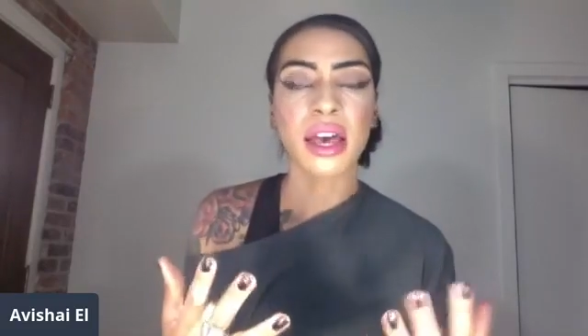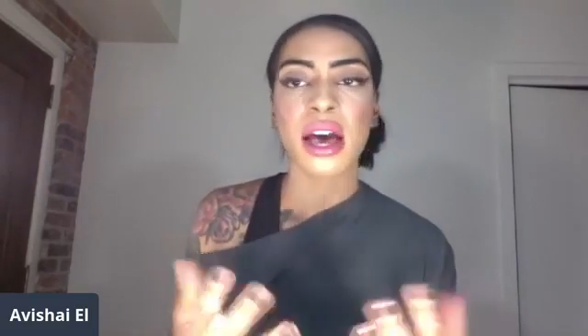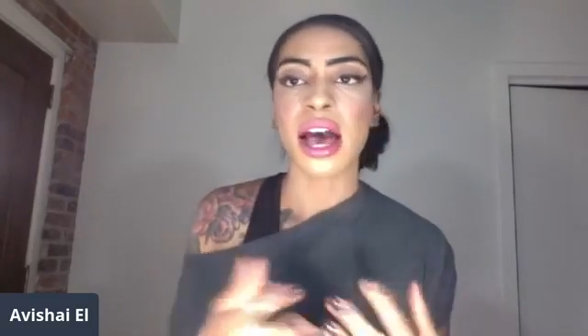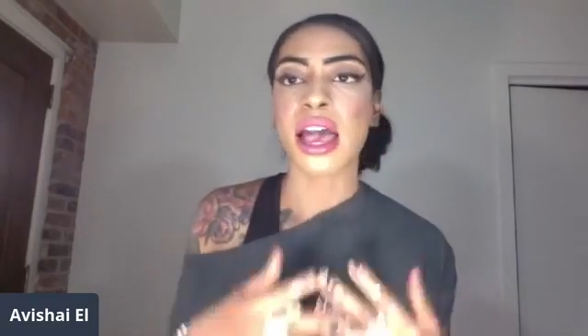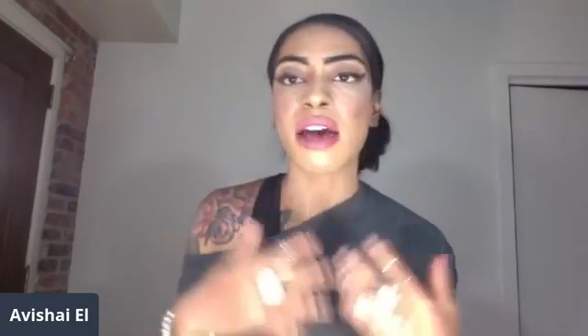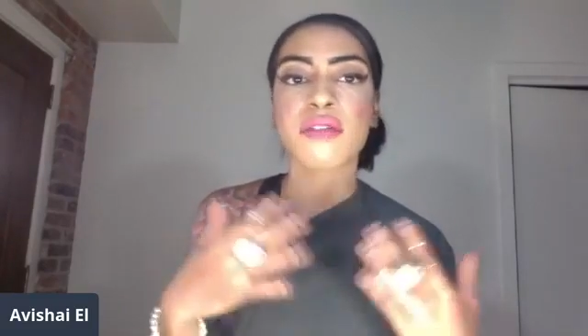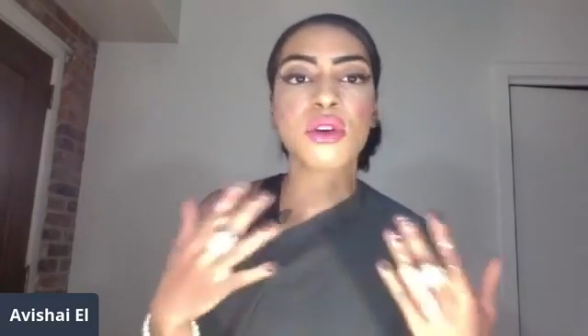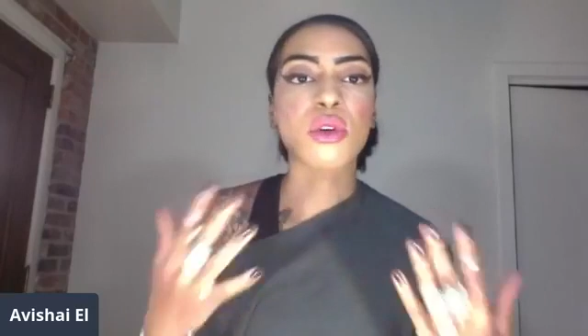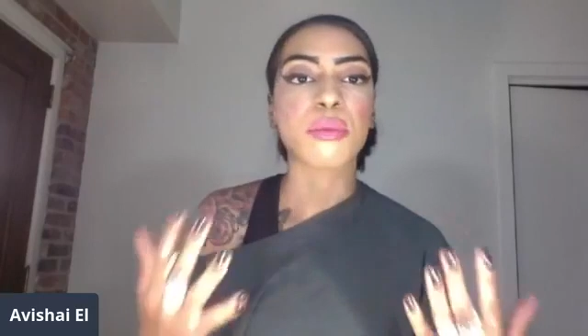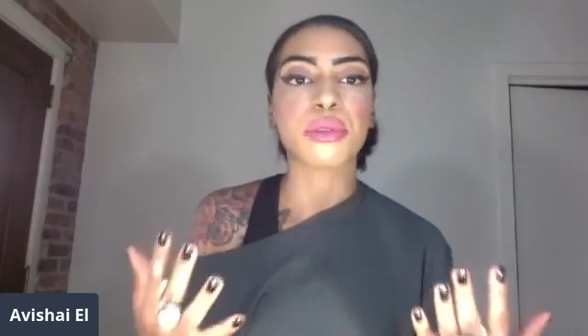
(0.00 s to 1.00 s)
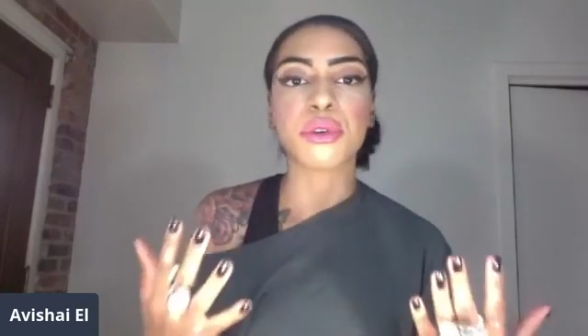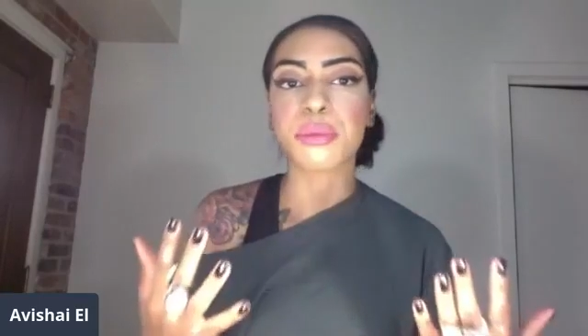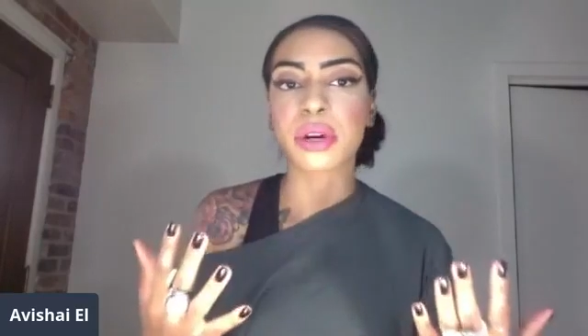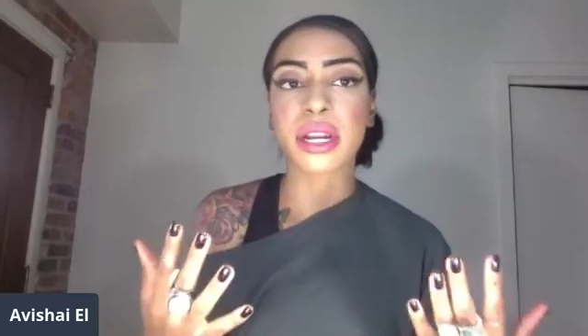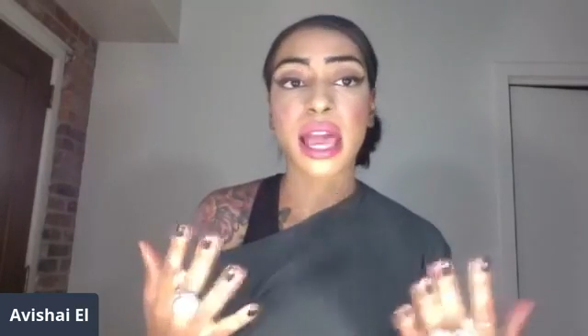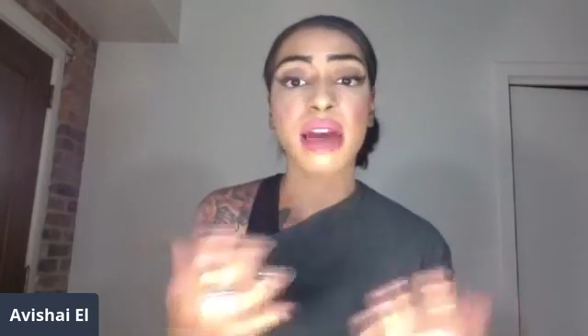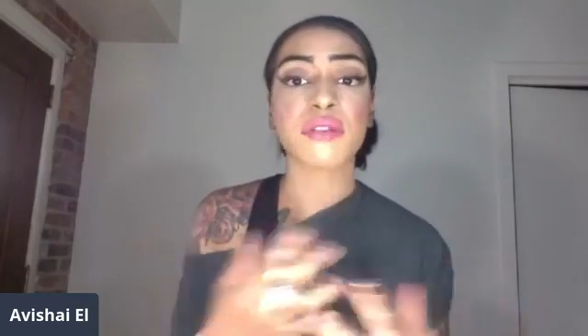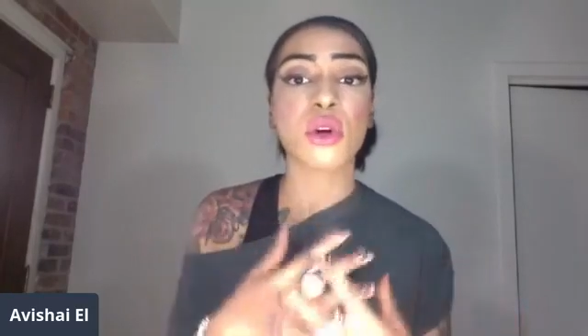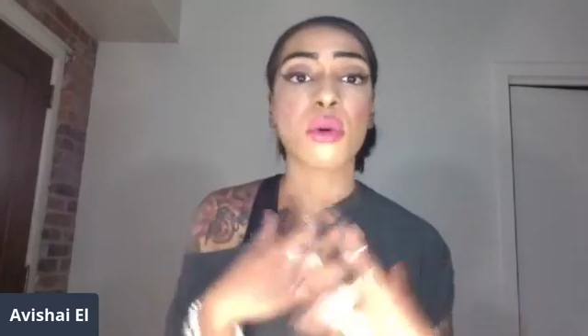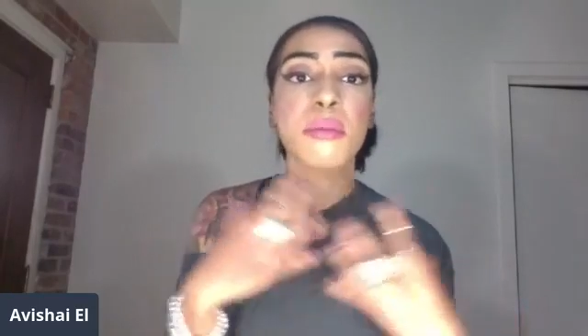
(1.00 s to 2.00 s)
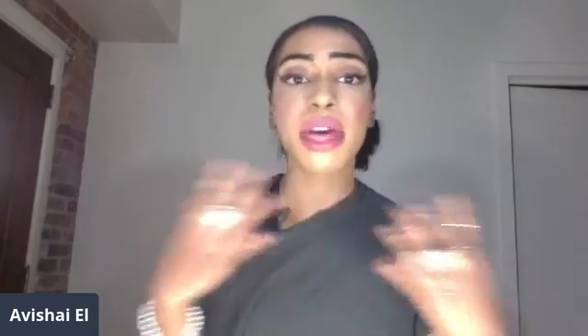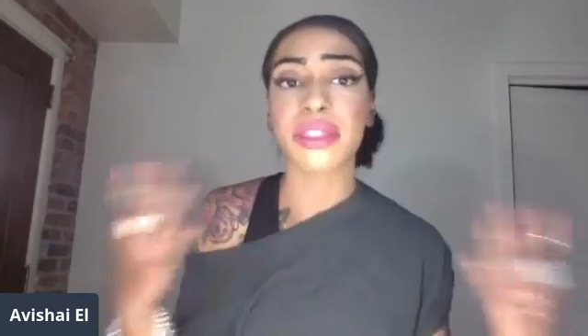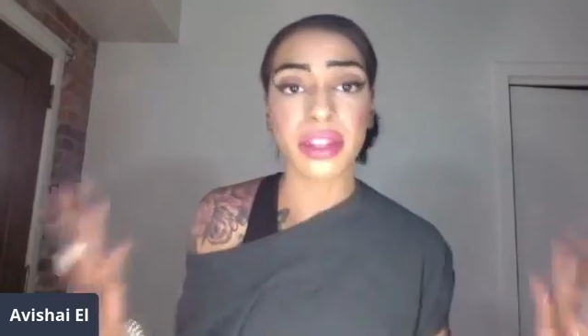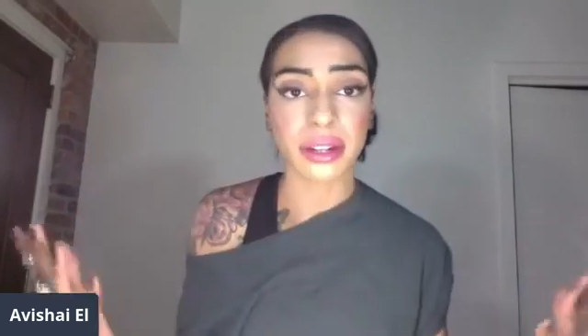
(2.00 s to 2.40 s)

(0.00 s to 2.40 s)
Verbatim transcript: I have a whole blueprint. I have a whole method